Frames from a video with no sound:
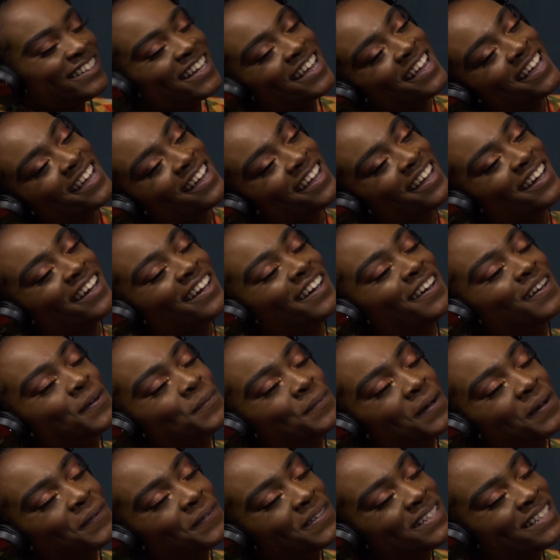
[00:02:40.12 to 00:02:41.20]
Yeah,
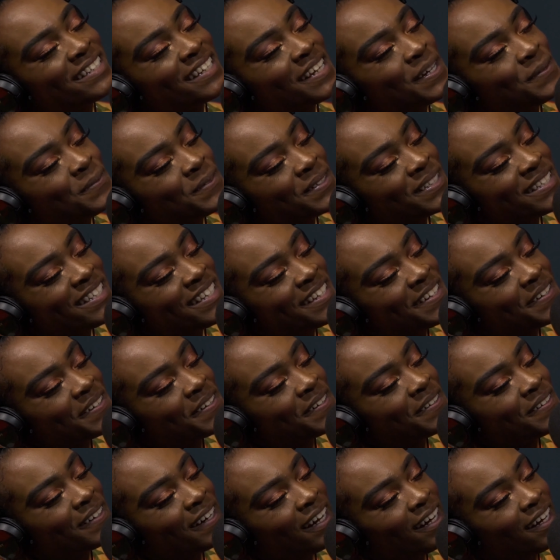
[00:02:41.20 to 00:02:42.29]
I wasn't able
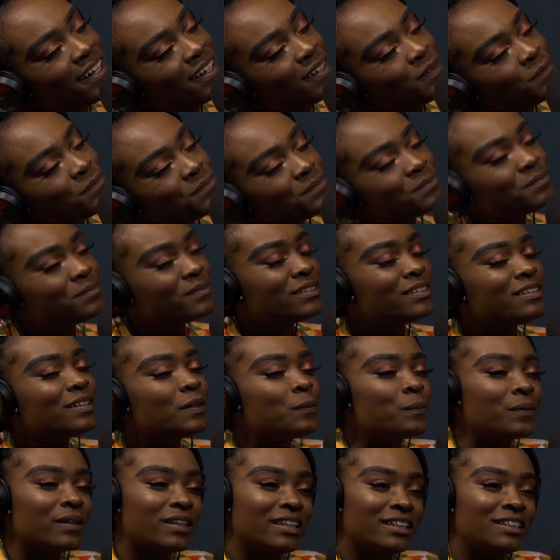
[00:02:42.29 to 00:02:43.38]
to
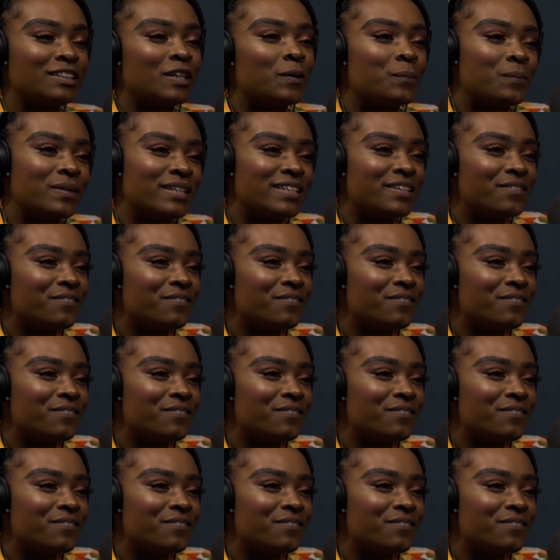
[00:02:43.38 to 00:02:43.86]
completely jump into